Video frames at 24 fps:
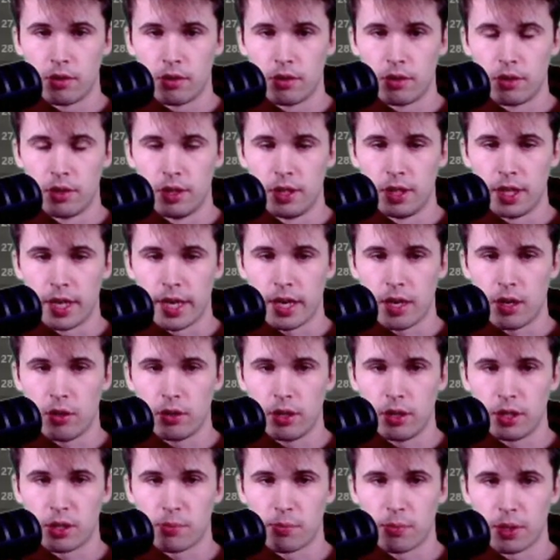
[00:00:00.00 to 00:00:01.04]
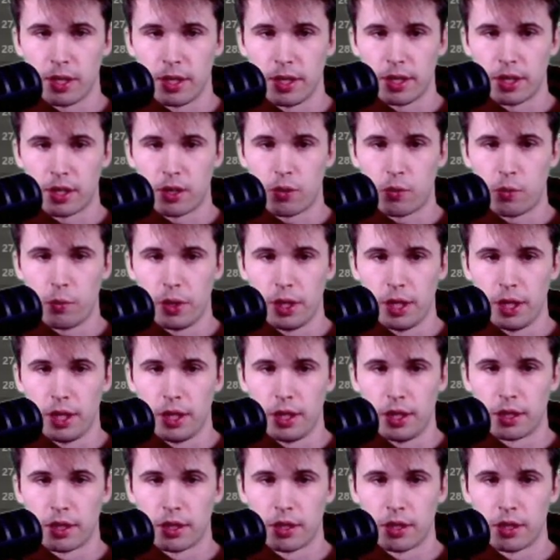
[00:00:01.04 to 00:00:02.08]
Now let's play
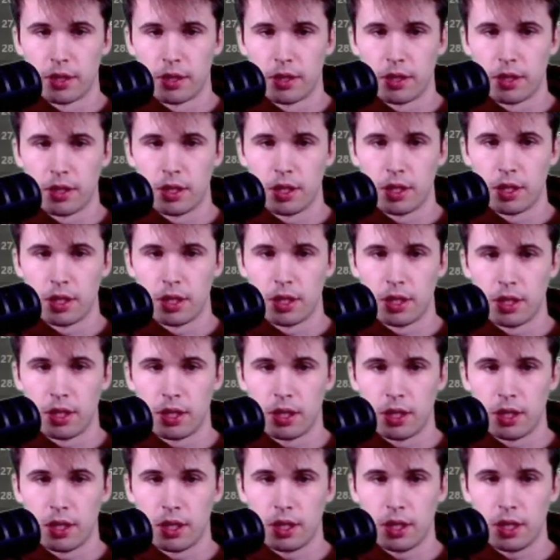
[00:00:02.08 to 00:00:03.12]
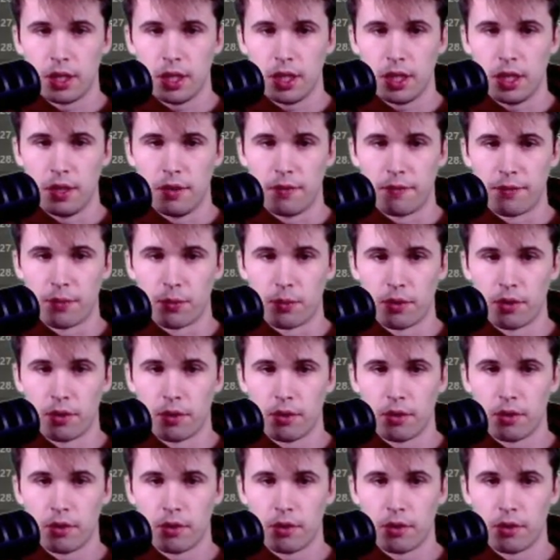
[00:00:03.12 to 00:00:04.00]
queen e4.